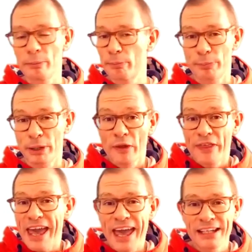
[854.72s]
but with
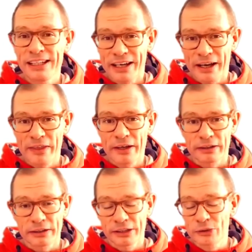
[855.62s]
any other
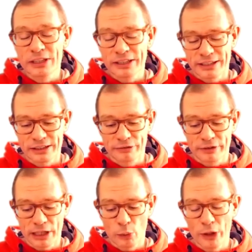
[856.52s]
unit testing
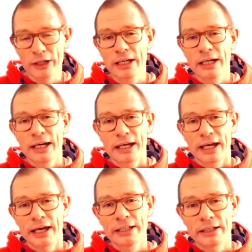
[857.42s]
framework.
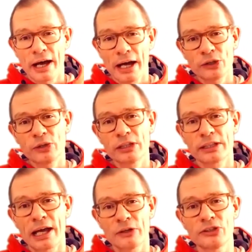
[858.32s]
And ArchUnit
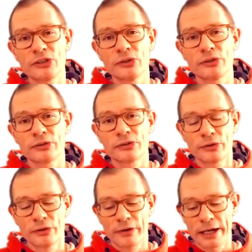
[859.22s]
allows you to
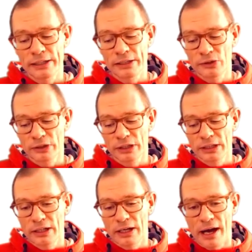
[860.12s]
write your
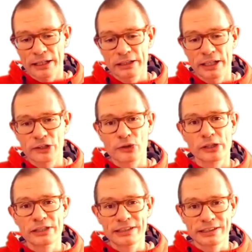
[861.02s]
architectural
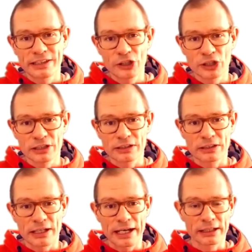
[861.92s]
decisions,
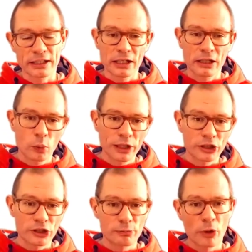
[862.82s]
like
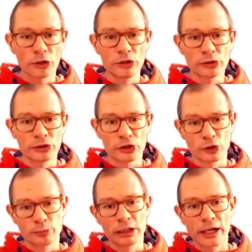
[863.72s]
which modules should
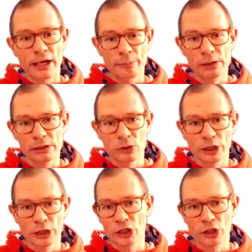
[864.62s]
be coupled, which
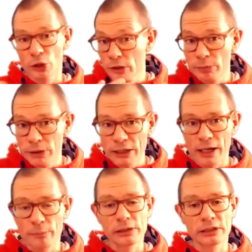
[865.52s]
shouldn't be
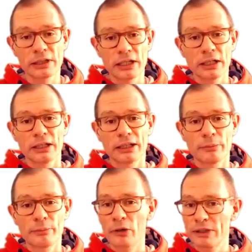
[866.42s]
coupled,
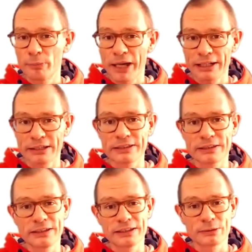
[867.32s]
about
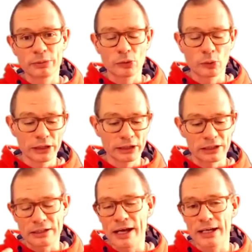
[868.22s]
dependencies between
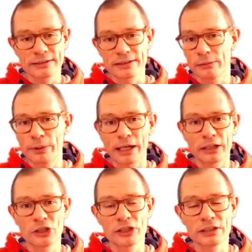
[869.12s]
classes and
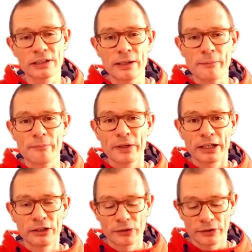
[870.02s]
packages. And
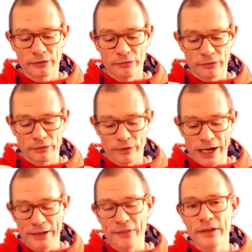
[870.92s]
you can
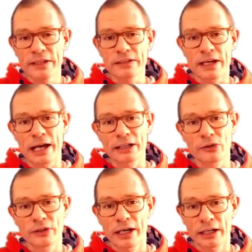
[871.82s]
write these
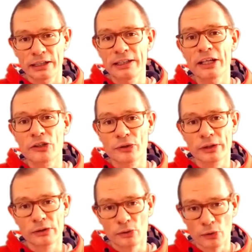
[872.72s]

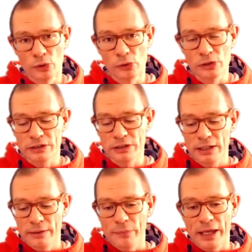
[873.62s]
architectural rules
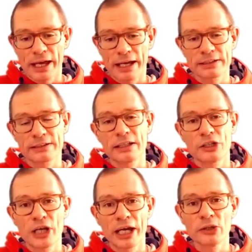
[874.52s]
as
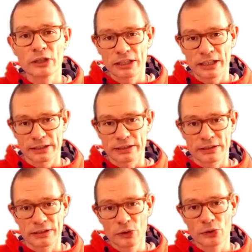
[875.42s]
JUnit tests
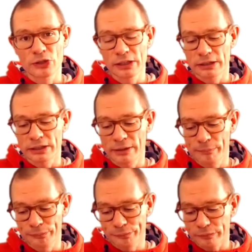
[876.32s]
using
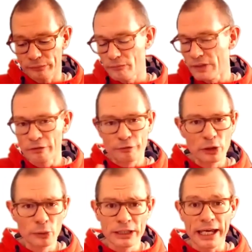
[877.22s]

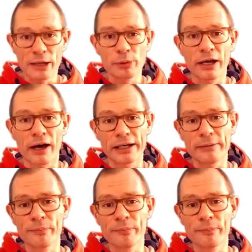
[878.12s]
Fluent API